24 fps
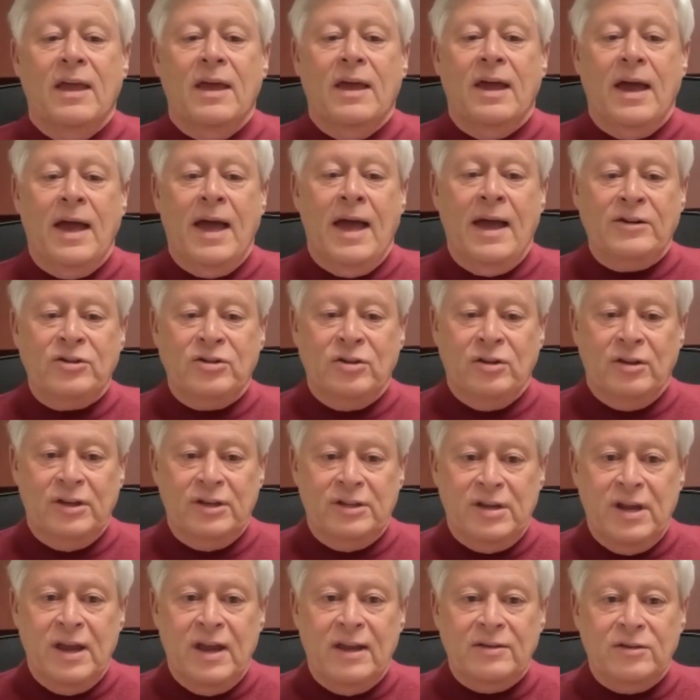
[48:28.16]
actually
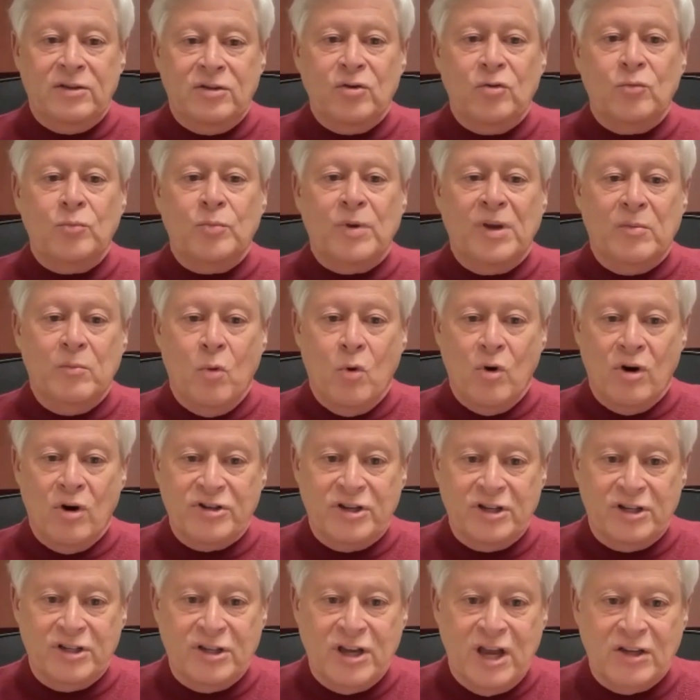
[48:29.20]
tend to be more
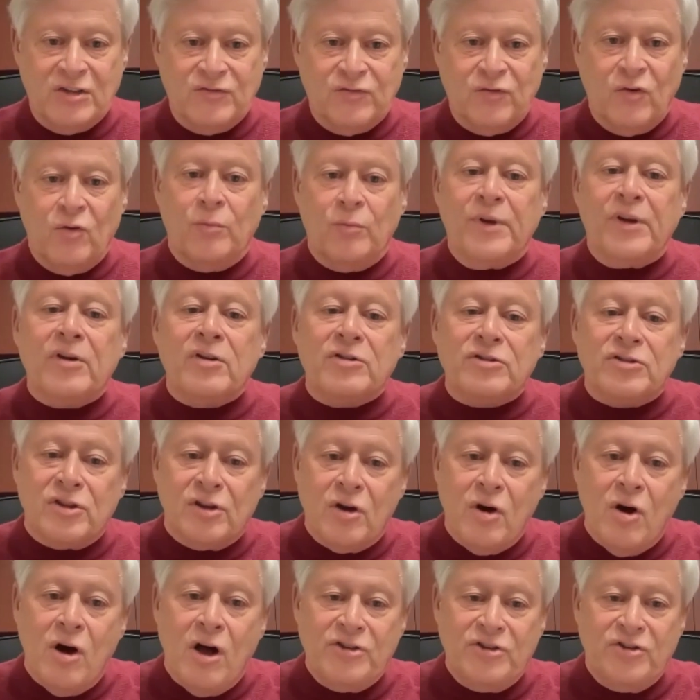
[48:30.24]
successful because the
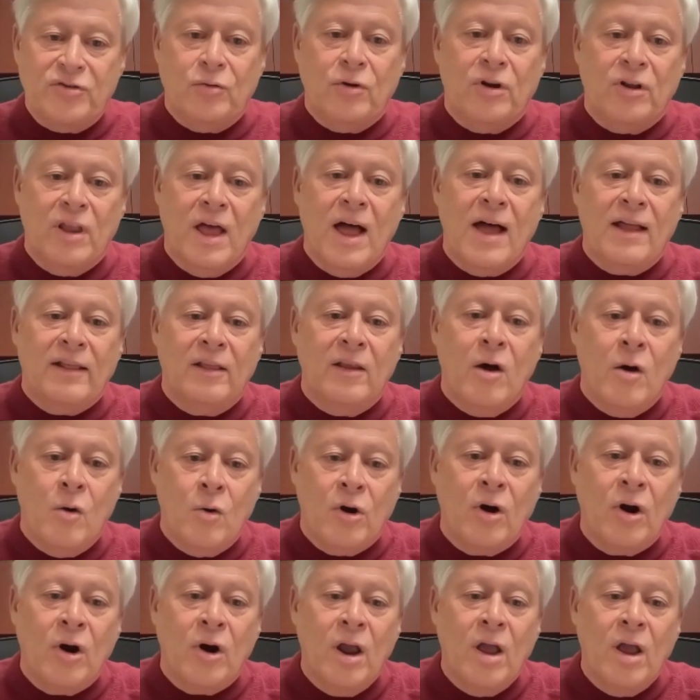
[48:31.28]
costs are a lot
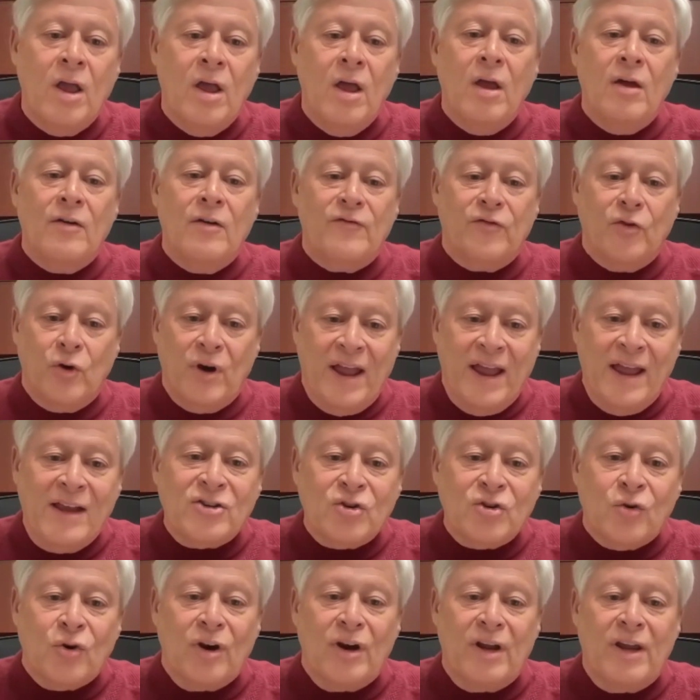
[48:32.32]
lower for
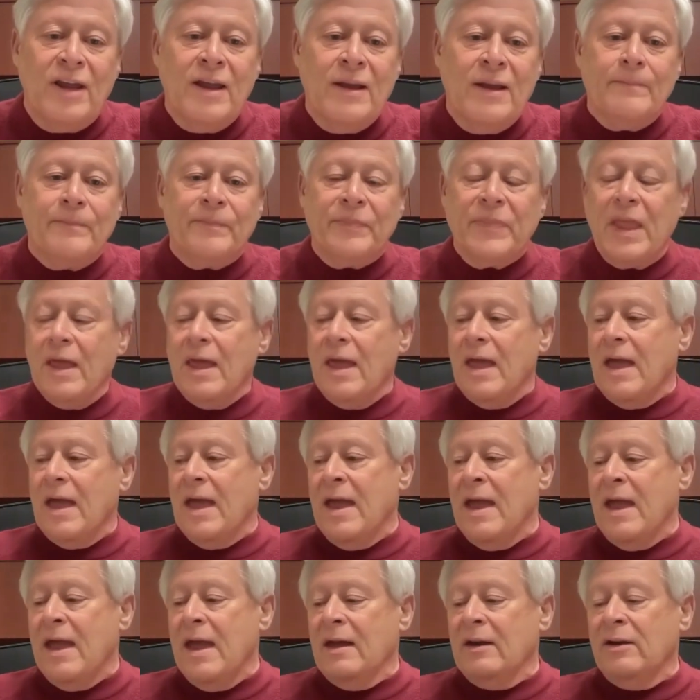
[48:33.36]
entry.
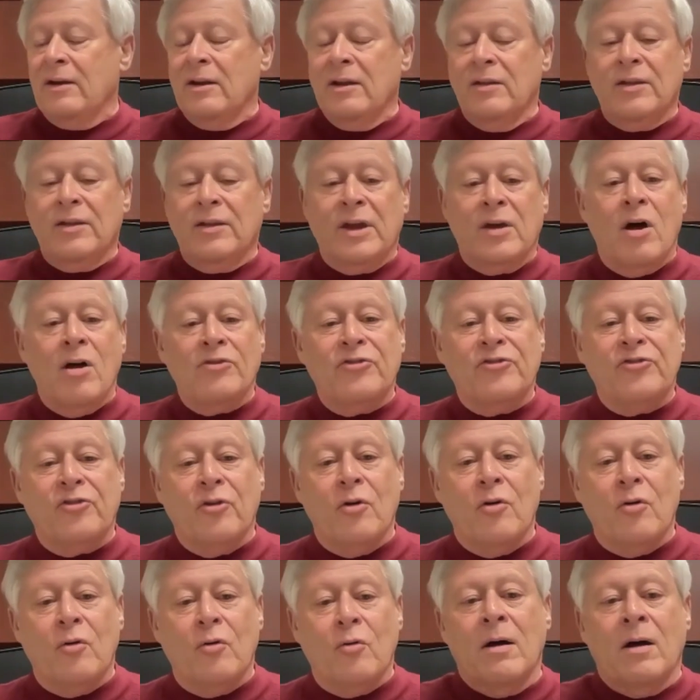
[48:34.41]
And they
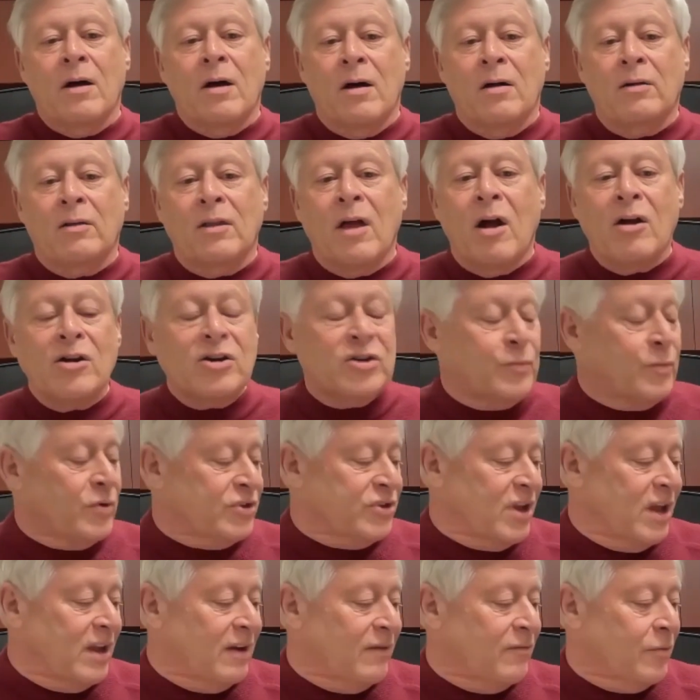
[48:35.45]
also, a large
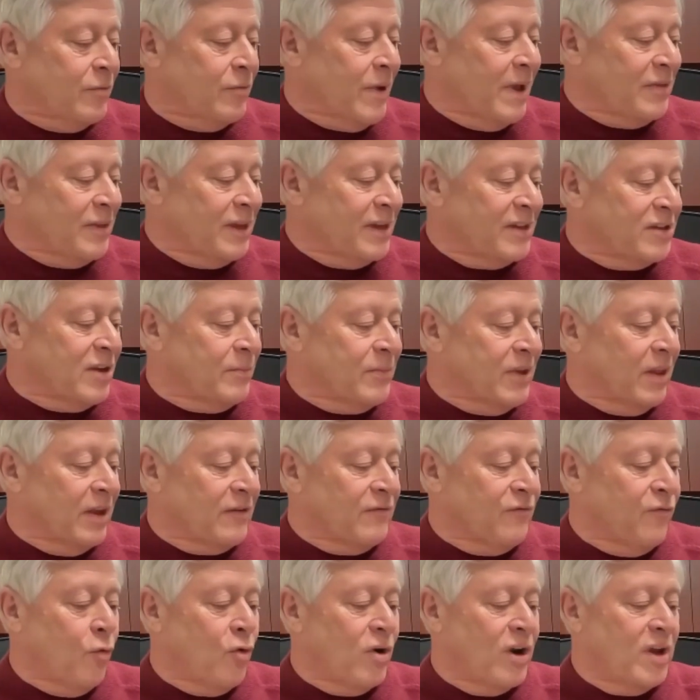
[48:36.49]
percent of them, I think something like
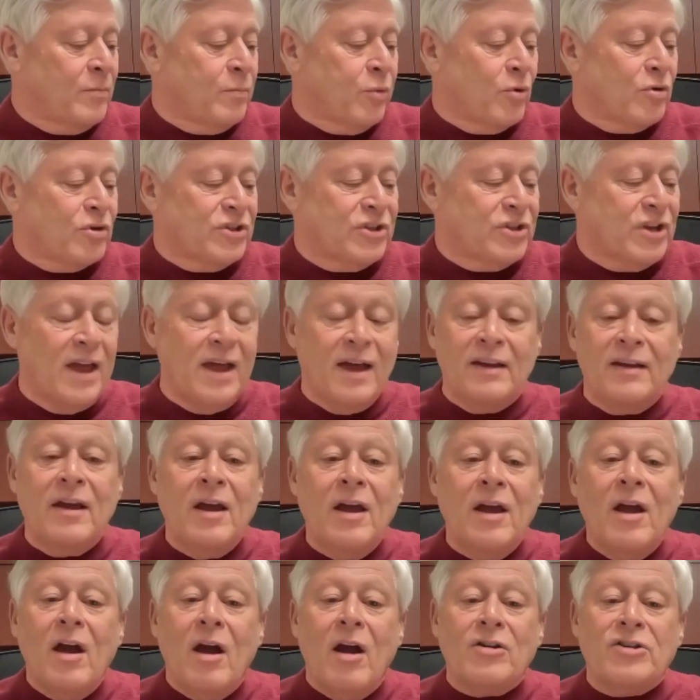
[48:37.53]
forty percent,
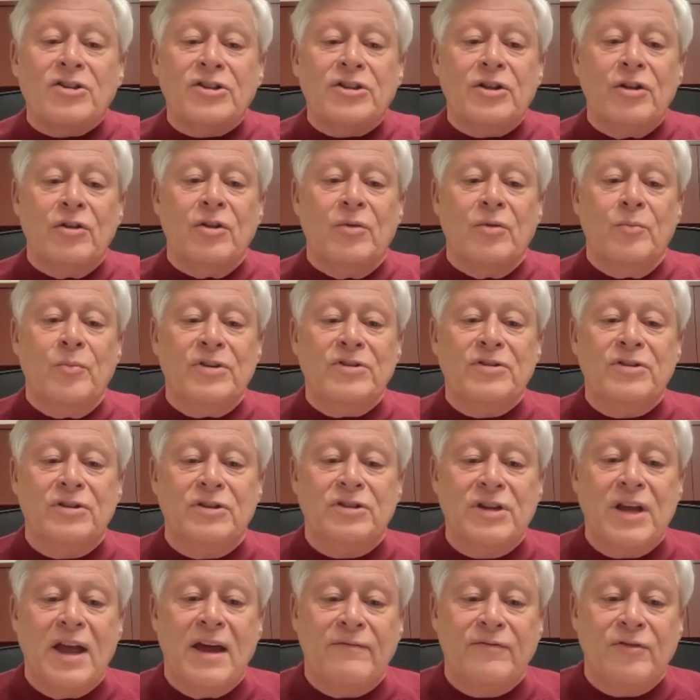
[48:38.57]
are still in
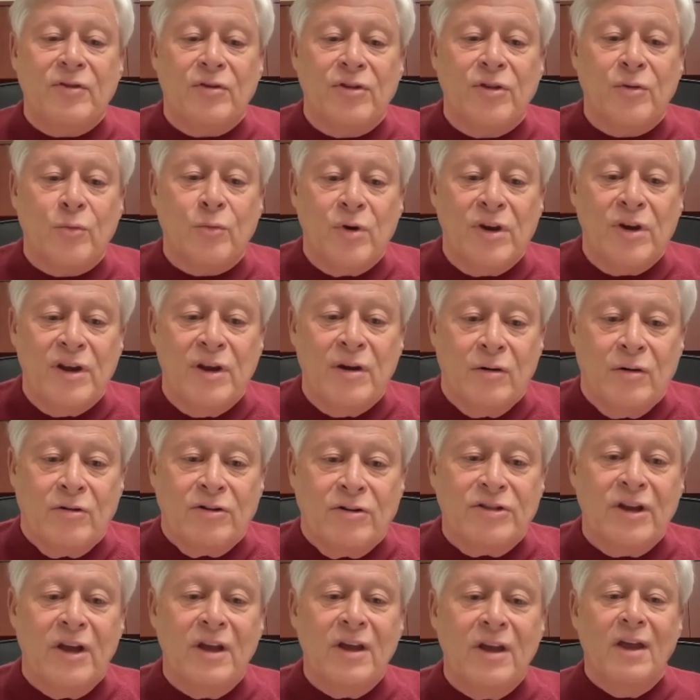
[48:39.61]
business after three
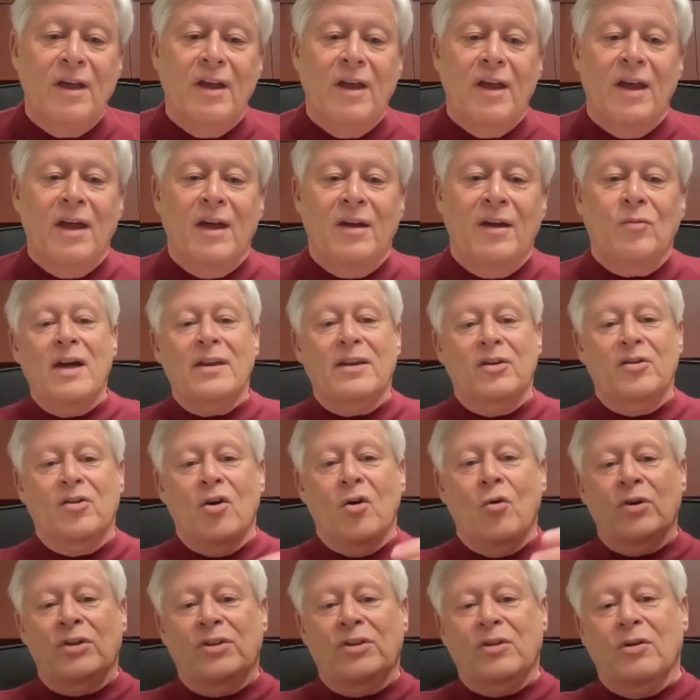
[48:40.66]
years. And we know
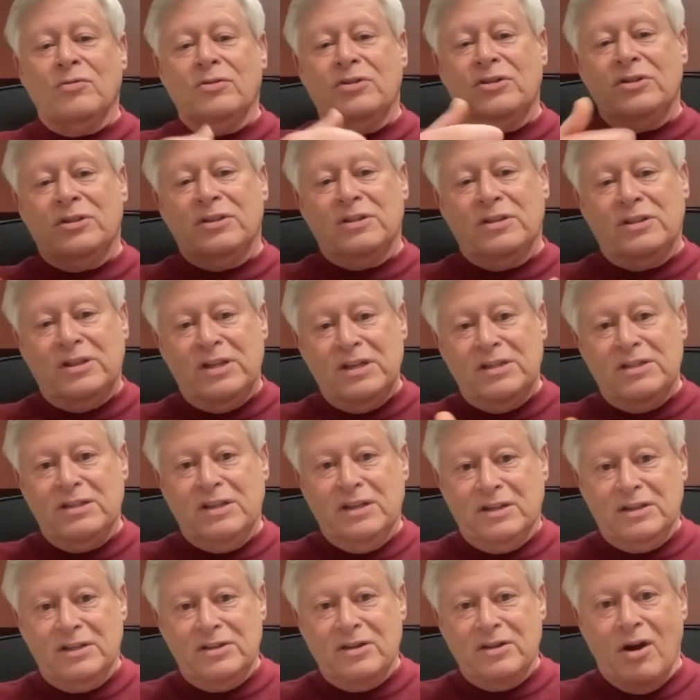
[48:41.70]
what those
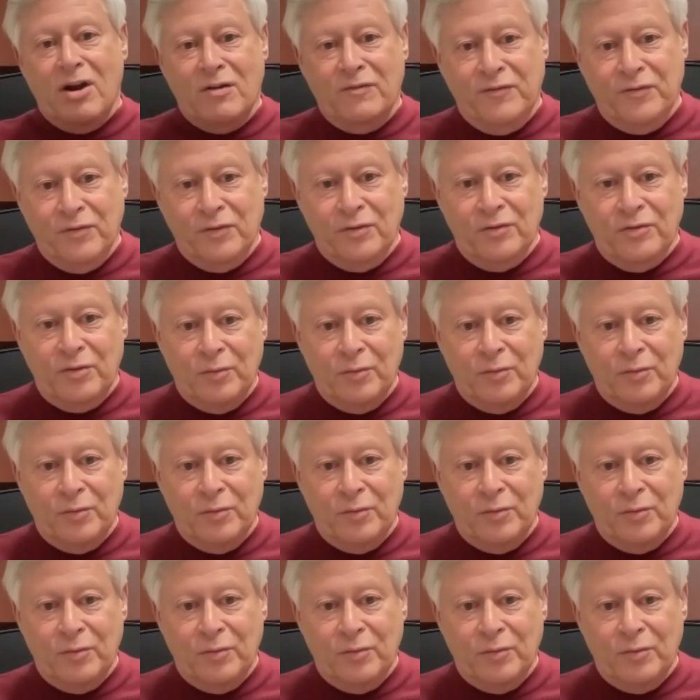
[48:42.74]
statistics are for the yes.